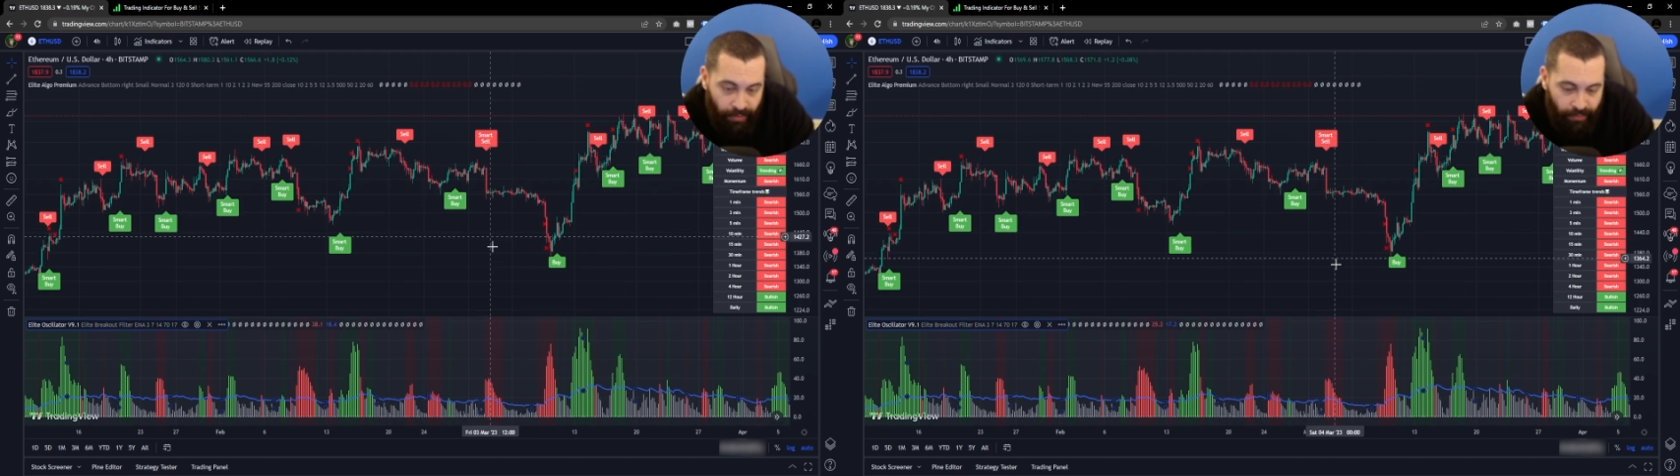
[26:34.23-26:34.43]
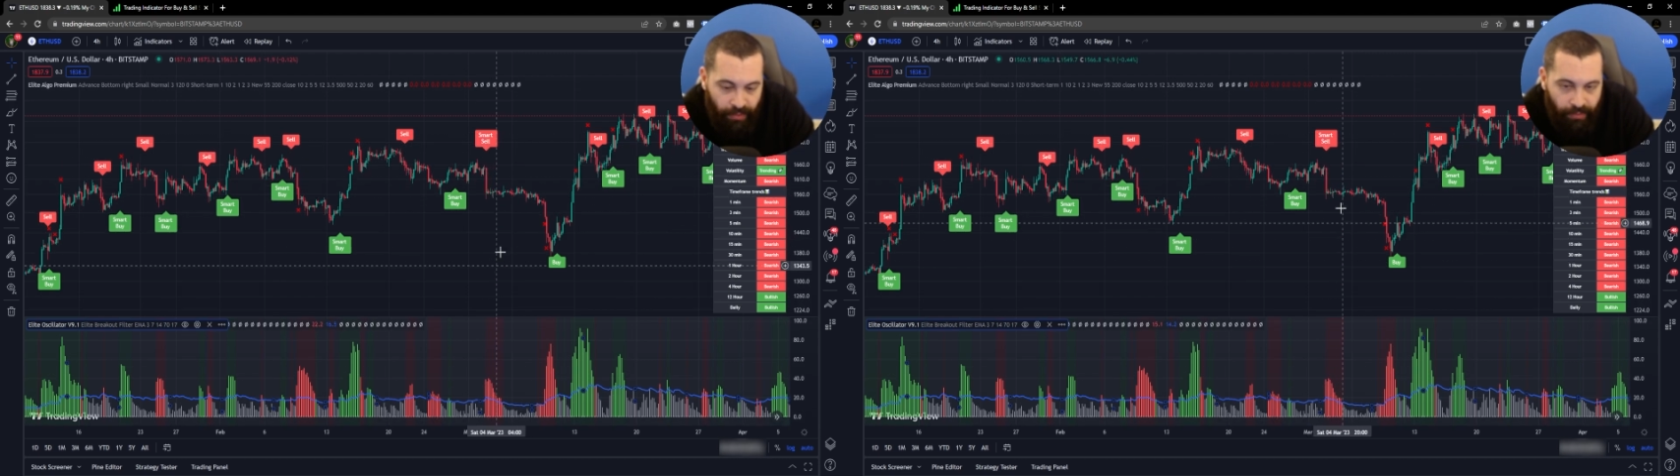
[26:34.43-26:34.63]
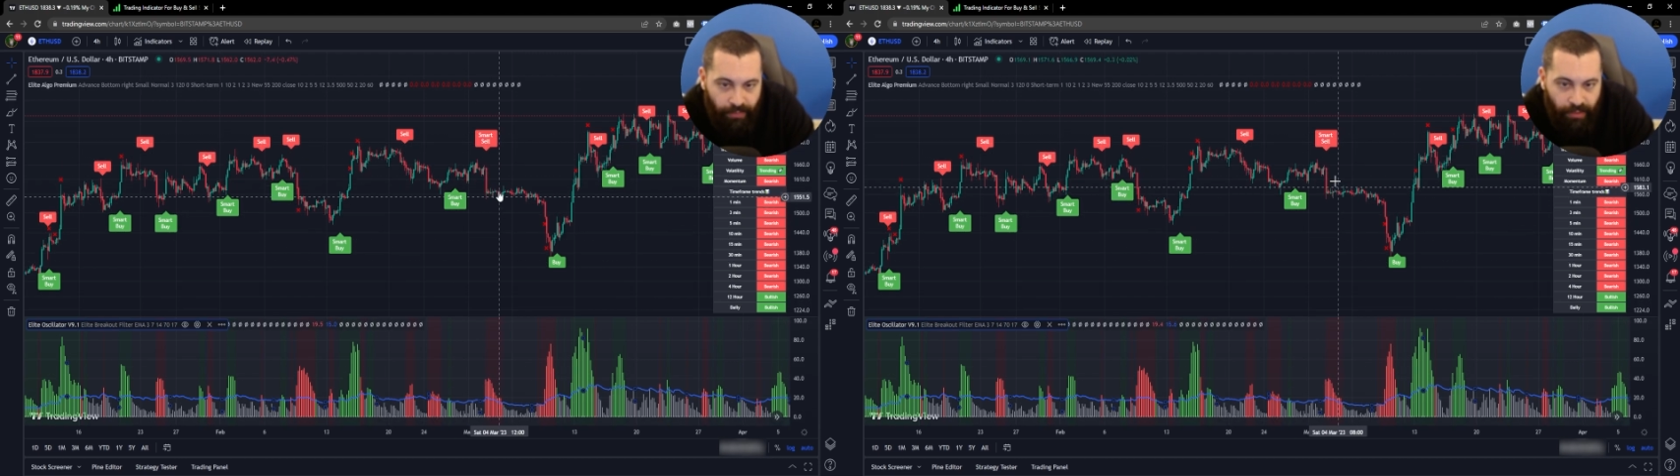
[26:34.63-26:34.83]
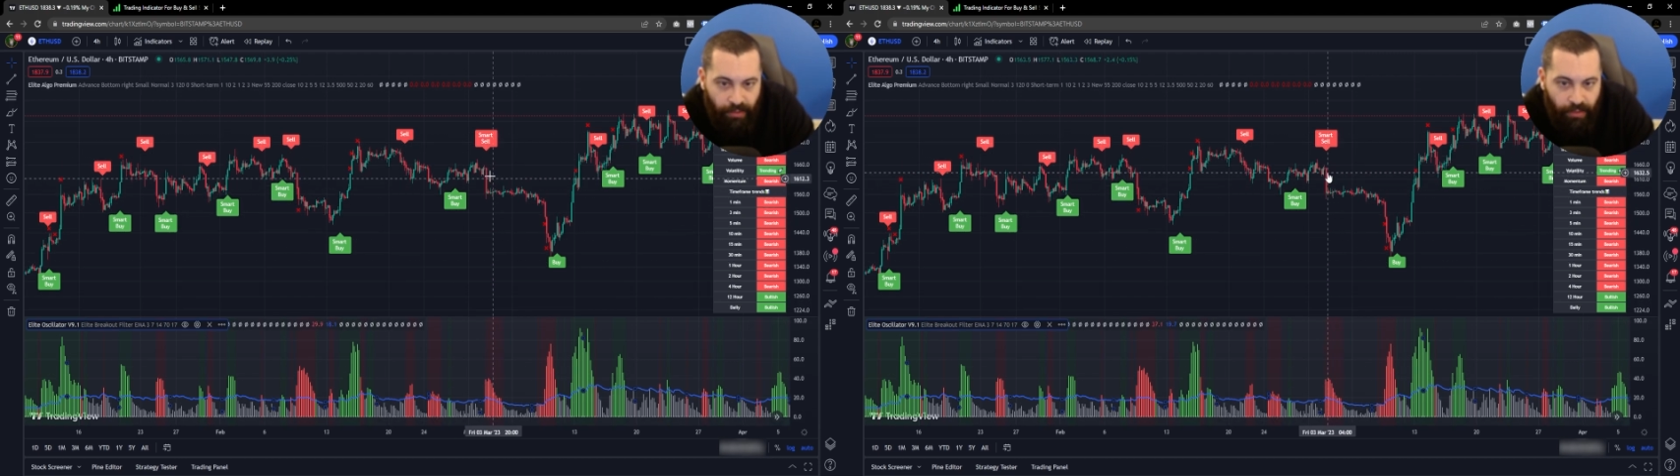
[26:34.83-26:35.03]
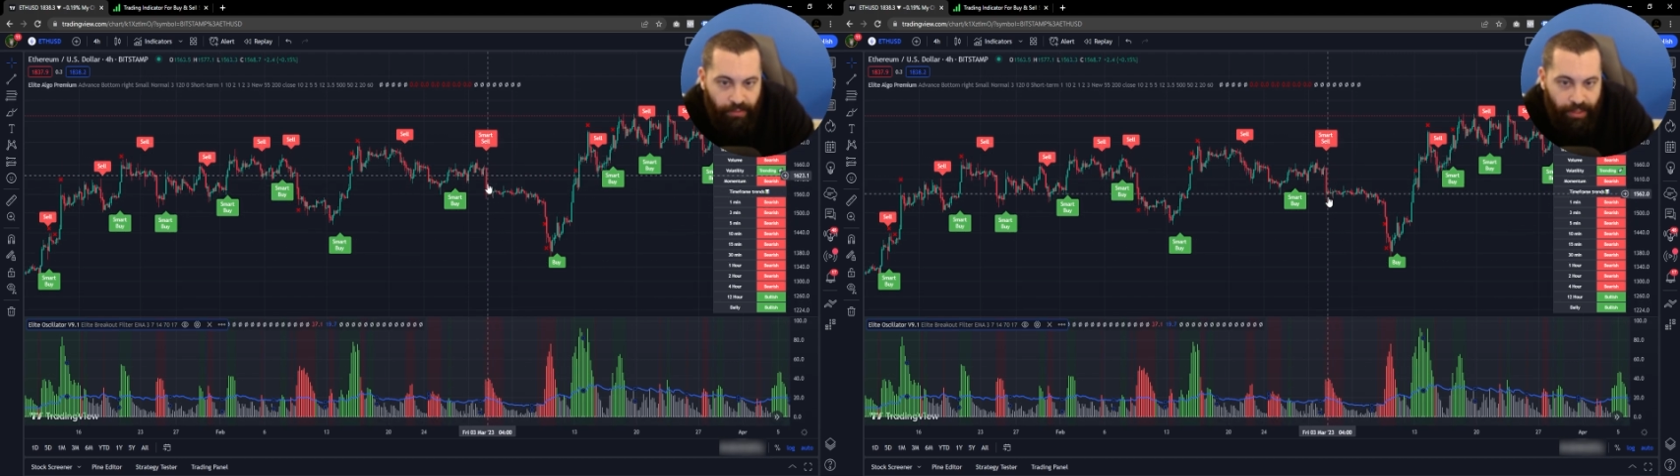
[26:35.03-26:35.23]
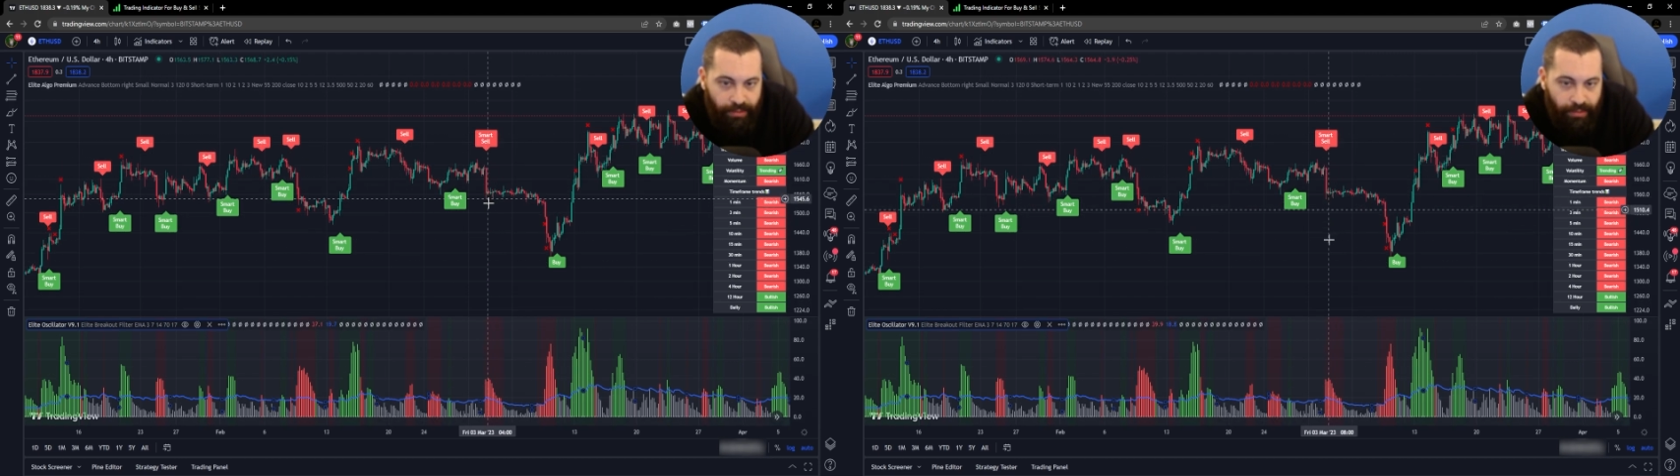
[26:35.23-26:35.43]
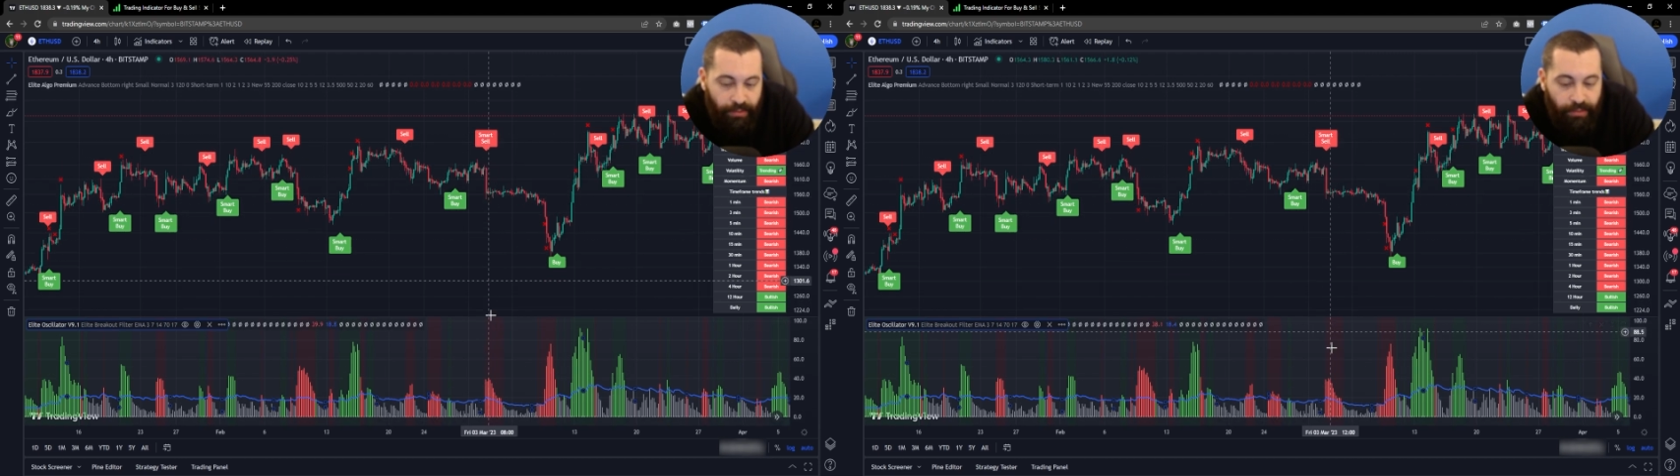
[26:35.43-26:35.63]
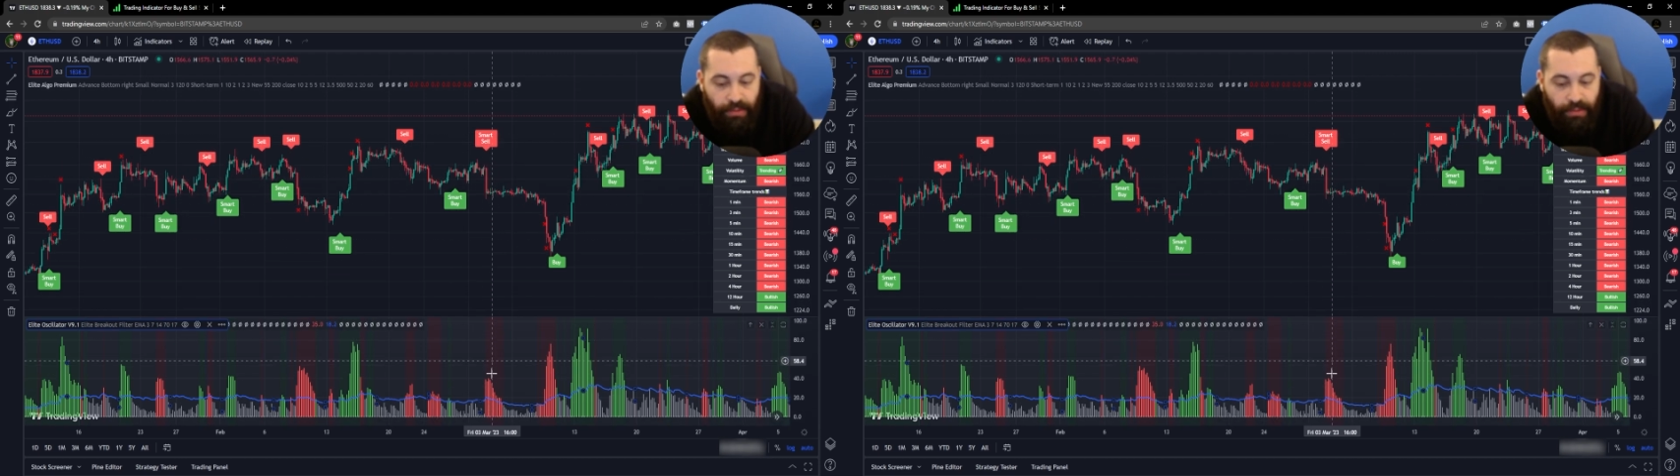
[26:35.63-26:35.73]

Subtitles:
very, very hard right there.